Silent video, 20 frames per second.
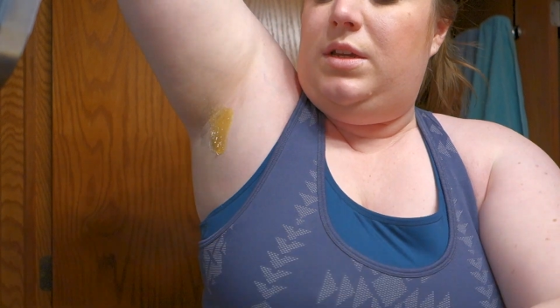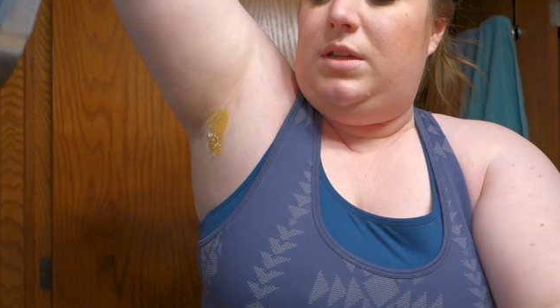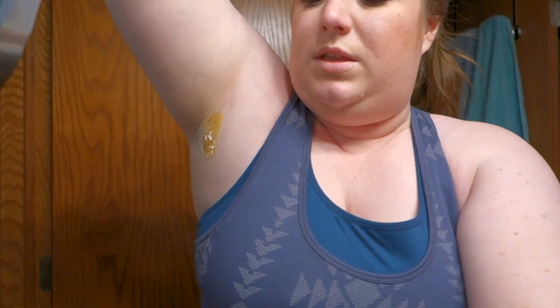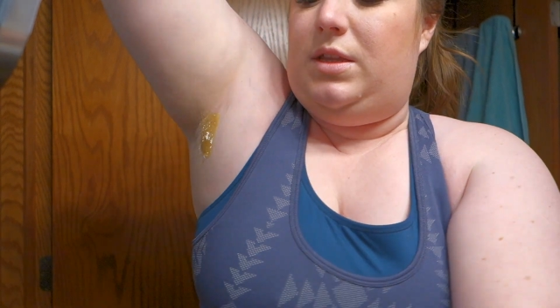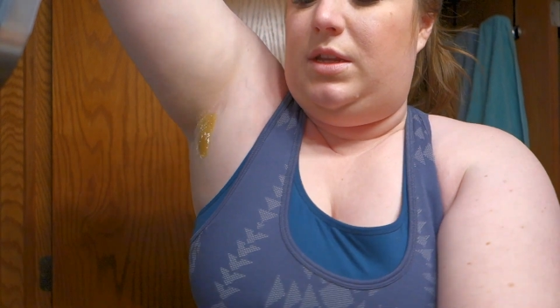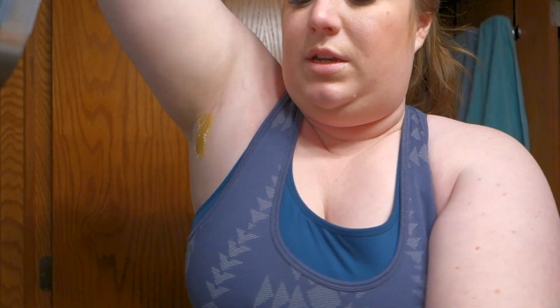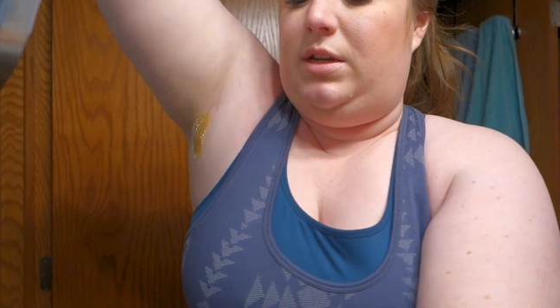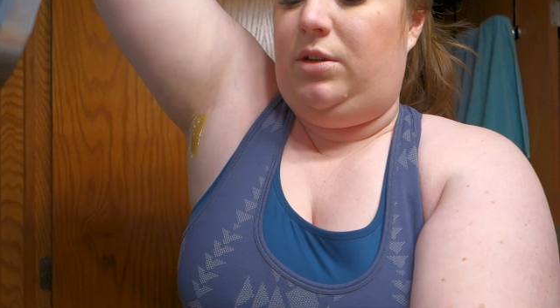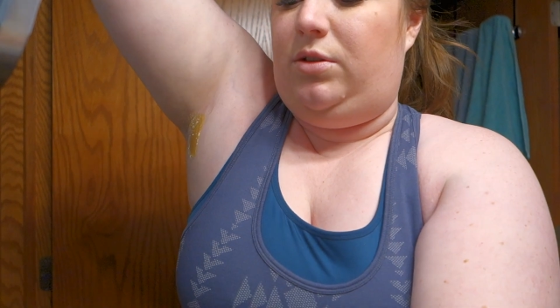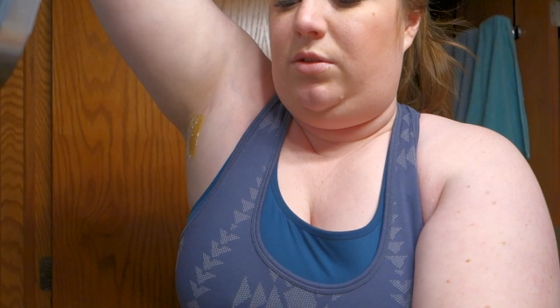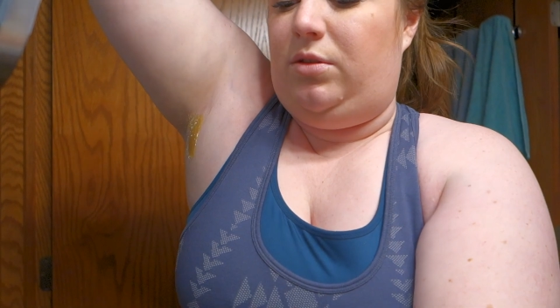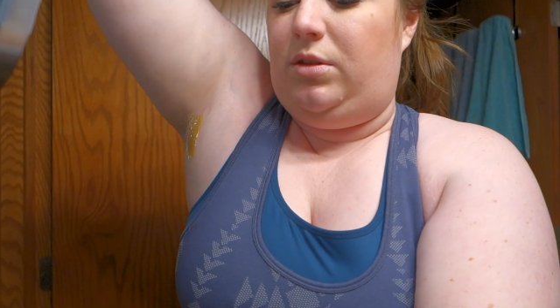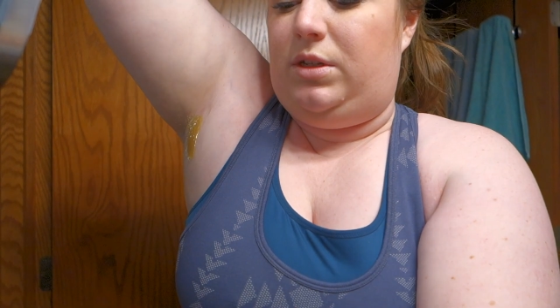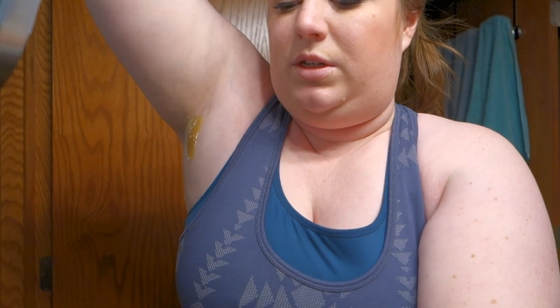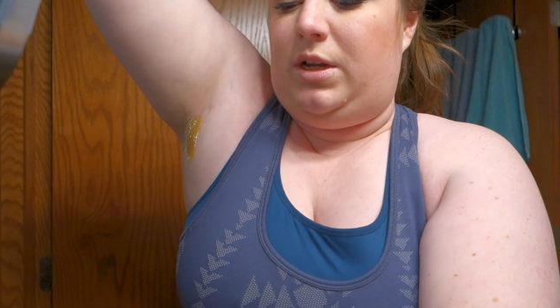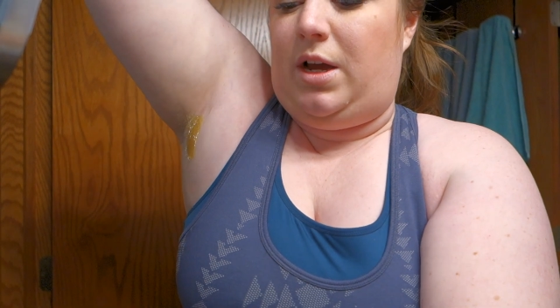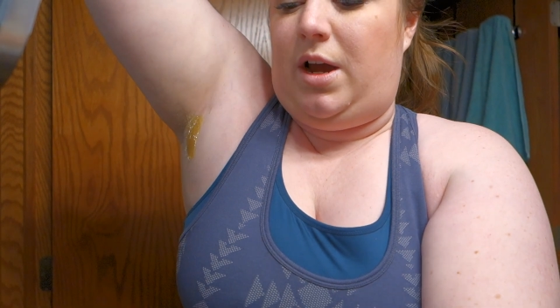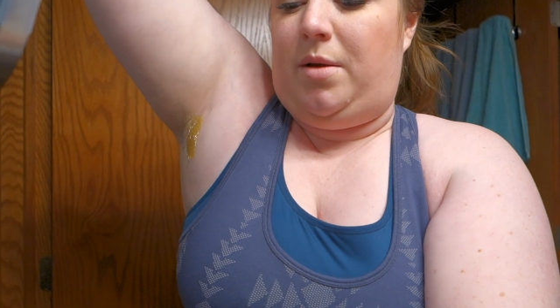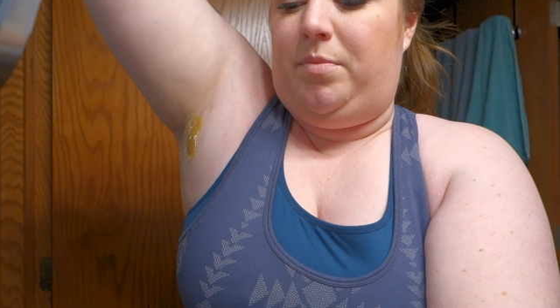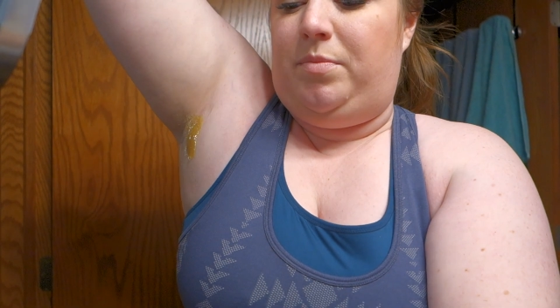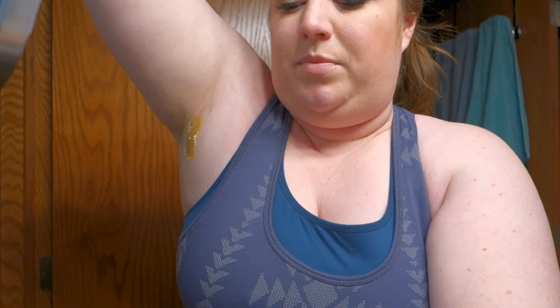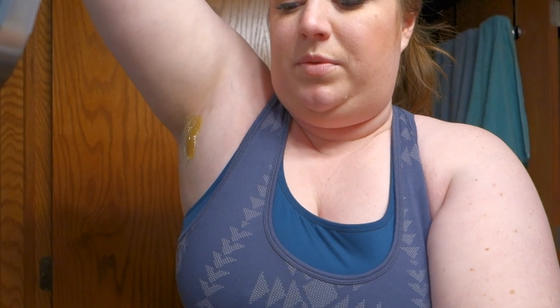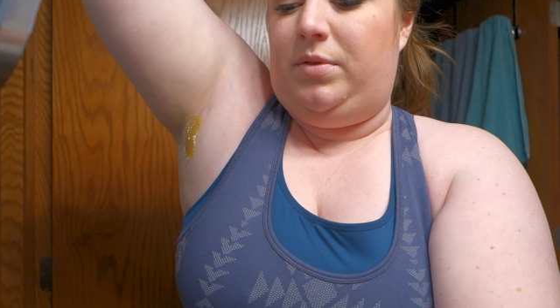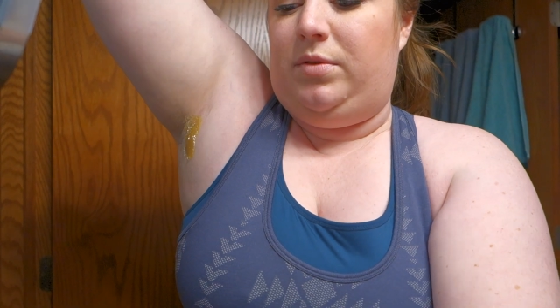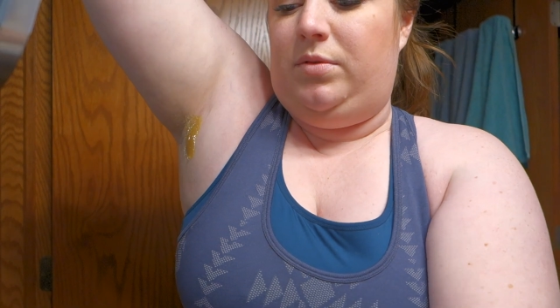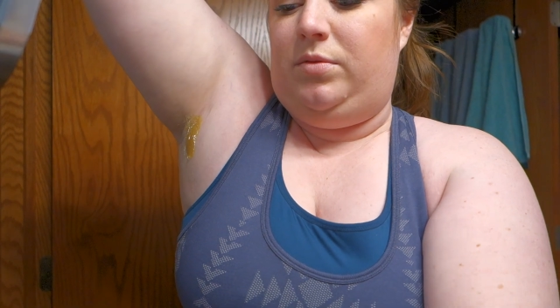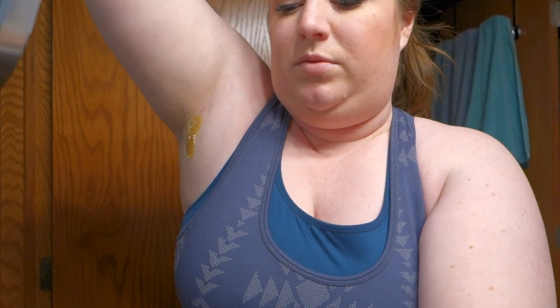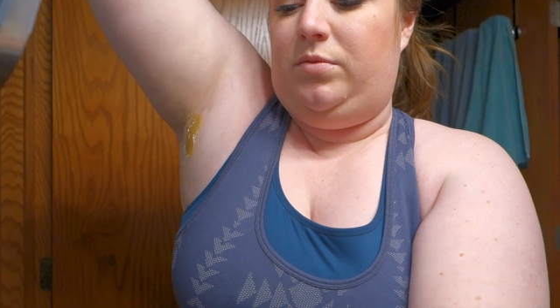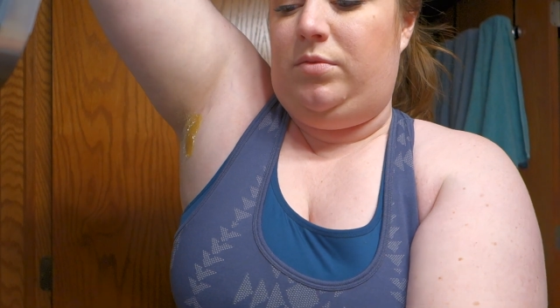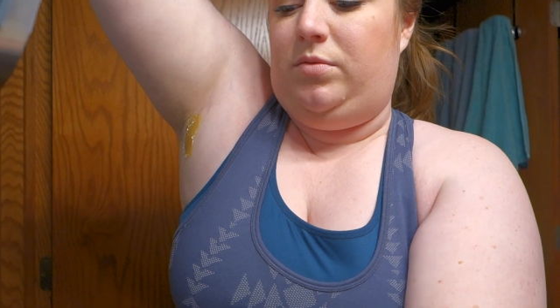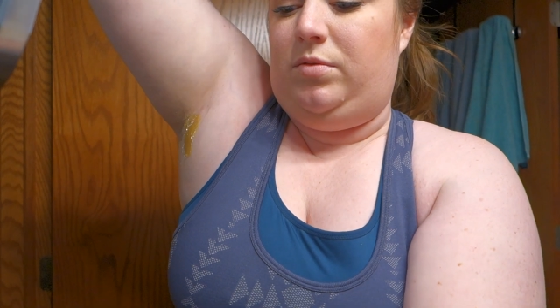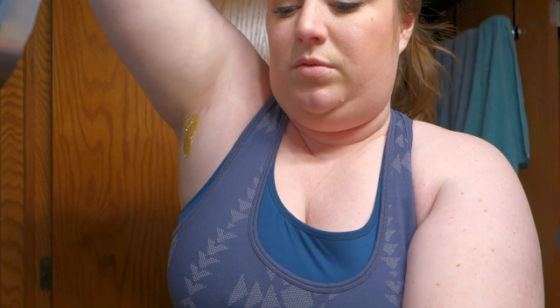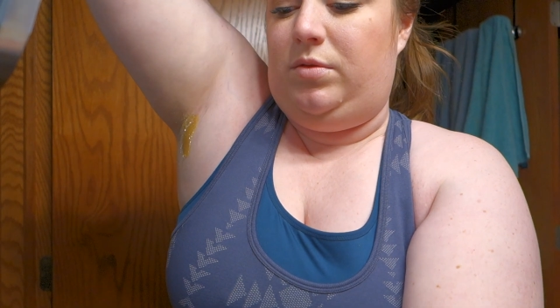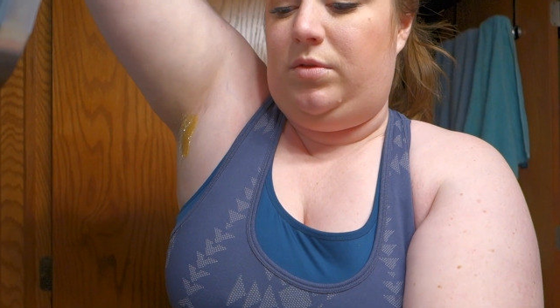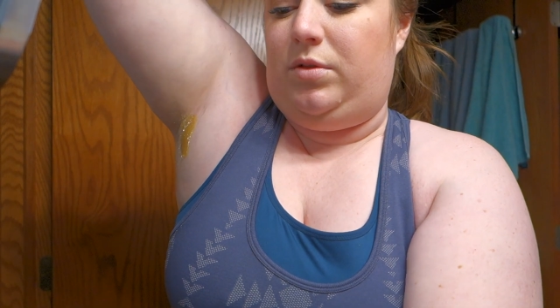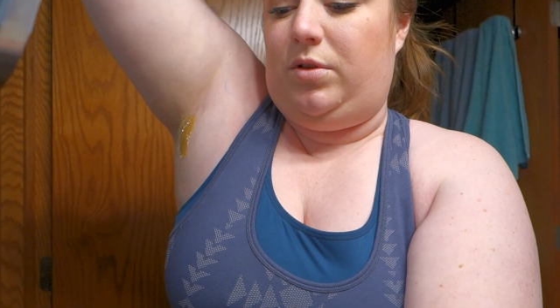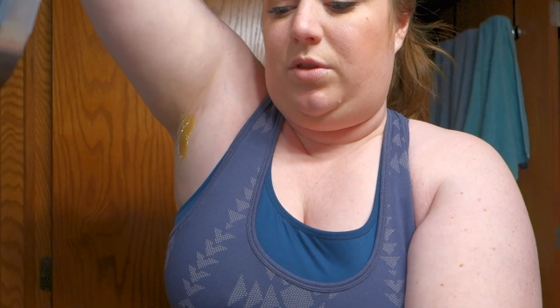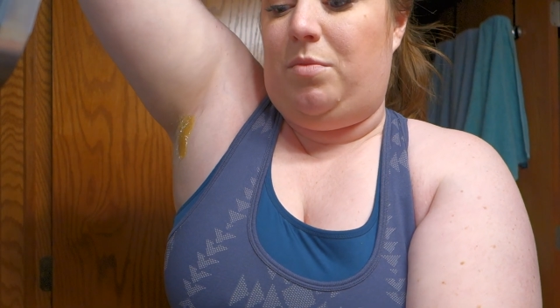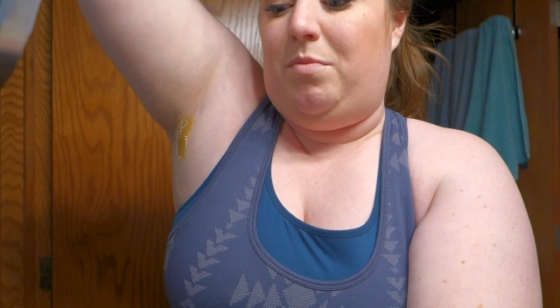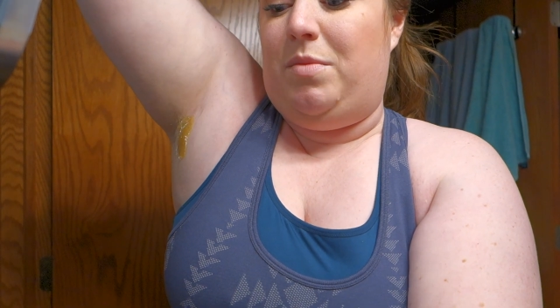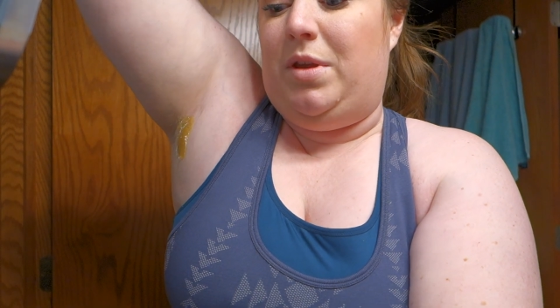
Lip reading: then I do the top, or the